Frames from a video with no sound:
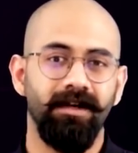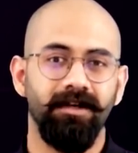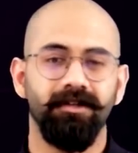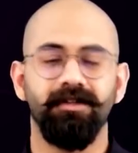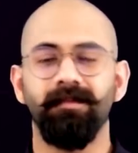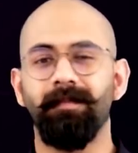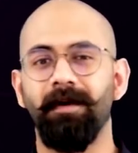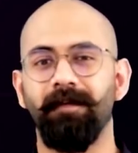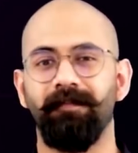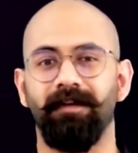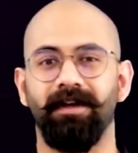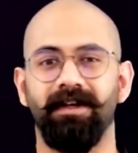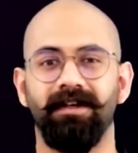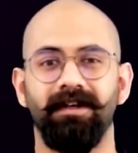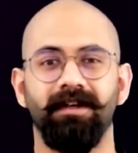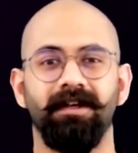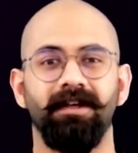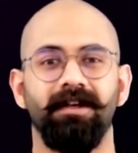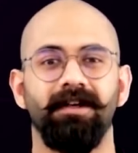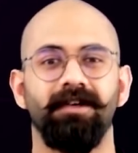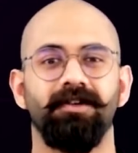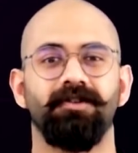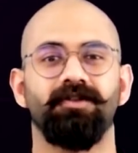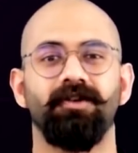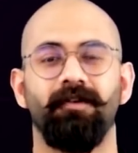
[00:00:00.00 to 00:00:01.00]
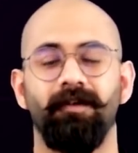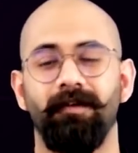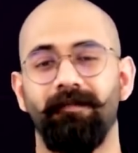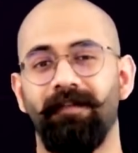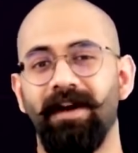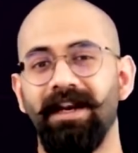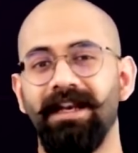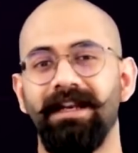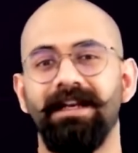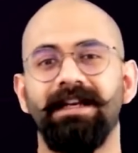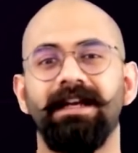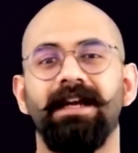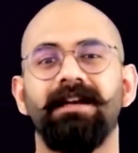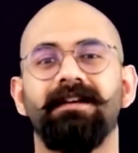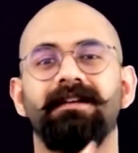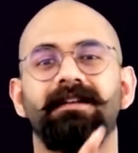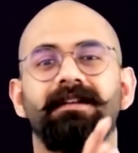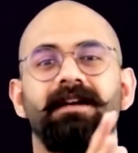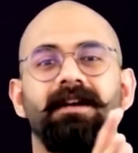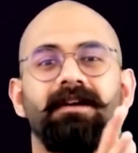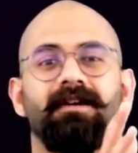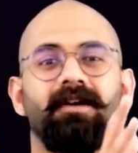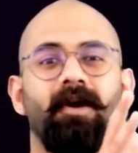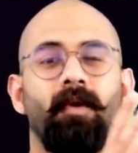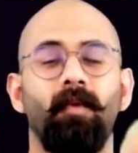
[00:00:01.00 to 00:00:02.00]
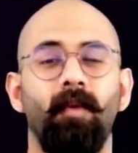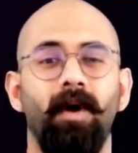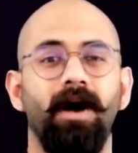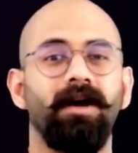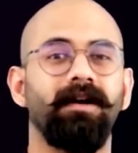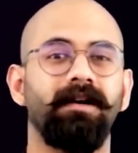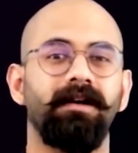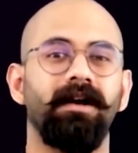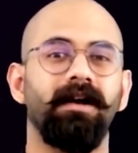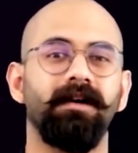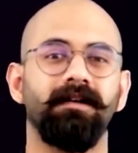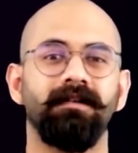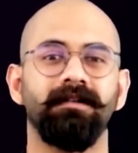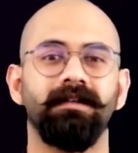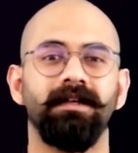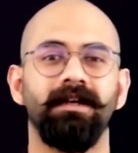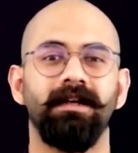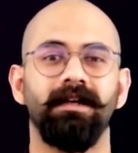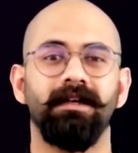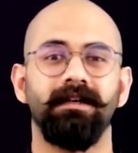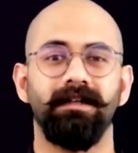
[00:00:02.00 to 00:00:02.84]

So perfect. So we finally get that work done